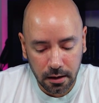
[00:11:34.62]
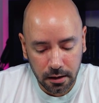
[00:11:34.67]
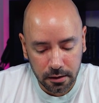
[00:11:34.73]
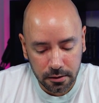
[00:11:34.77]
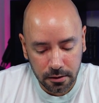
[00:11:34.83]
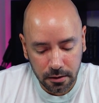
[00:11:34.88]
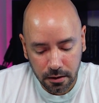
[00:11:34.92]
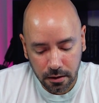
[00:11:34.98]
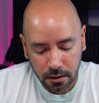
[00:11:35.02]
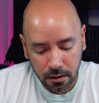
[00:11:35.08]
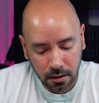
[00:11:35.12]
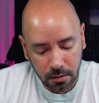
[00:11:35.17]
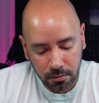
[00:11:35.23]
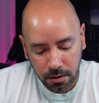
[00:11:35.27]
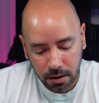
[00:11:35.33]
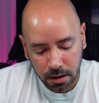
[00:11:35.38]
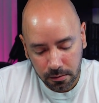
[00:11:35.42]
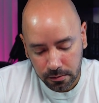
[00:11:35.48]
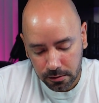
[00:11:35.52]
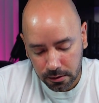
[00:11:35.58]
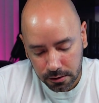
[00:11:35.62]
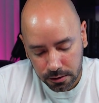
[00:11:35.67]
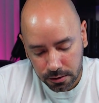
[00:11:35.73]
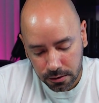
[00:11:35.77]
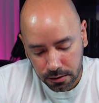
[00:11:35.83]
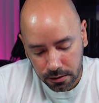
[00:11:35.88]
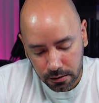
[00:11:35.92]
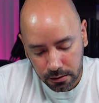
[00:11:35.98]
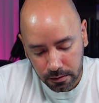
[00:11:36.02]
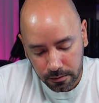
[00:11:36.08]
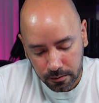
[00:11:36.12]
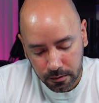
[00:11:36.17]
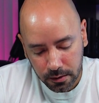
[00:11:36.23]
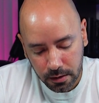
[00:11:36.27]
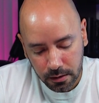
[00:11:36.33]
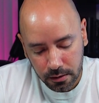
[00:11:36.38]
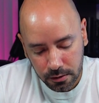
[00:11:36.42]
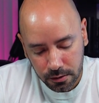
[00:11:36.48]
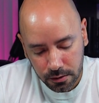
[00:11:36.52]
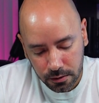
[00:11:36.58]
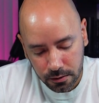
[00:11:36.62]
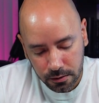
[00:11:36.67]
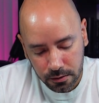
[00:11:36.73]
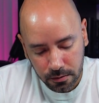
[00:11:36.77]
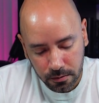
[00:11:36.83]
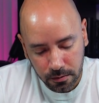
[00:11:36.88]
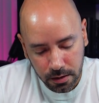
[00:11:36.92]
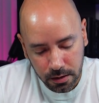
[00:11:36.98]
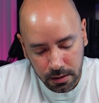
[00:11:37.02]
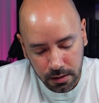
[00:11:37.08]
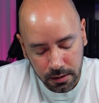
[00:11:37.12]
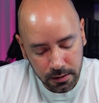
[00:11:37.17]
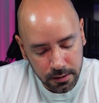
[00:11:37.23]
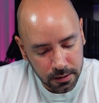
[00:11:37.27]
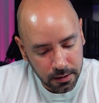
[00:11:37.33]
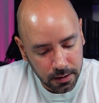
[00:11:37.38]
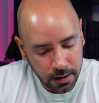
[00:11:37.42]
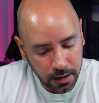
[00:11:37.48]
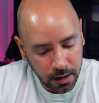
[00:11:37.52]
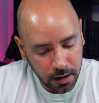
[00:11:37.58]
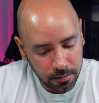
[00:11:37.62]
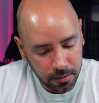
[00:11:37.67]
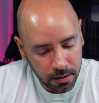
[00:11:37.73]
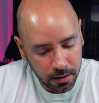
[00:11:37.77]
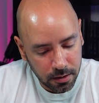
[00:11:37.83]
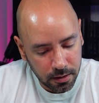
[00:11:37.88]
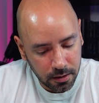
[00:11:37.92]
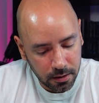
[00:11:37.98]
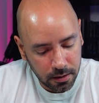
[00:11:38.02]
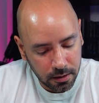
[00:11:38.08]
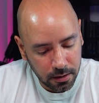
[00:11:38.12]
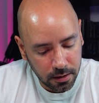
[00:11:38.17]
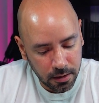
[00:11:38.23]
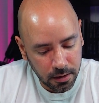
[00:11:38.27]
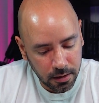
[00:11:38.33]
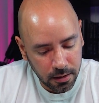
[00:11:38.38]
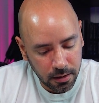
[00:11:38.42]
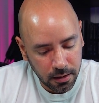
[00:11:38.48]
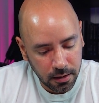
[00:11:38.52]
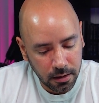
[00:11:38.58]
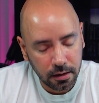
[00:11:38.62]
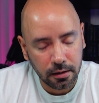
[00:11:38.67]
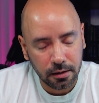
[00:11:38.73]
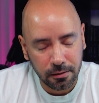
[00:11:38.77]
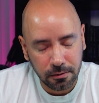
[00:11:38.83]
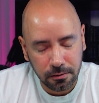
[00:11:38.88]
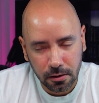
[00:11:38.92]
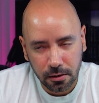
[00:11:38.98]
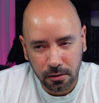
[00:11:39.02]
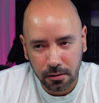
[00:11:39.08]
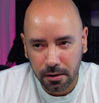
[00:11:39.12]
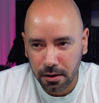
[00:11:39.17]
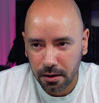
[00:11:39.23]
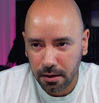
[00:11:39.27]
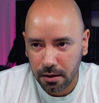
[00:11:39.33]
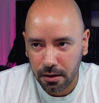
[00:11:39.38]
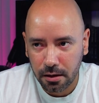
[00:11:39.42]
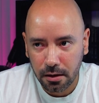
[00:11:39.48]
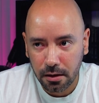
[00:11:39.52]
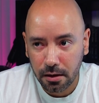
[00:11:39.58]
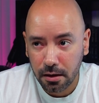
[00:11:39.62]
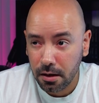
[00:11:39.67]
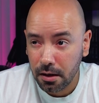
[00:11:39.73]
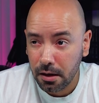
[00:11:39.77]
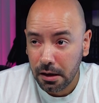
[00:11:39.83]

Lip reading: you're not gonna be able to use with this camera. The floaty,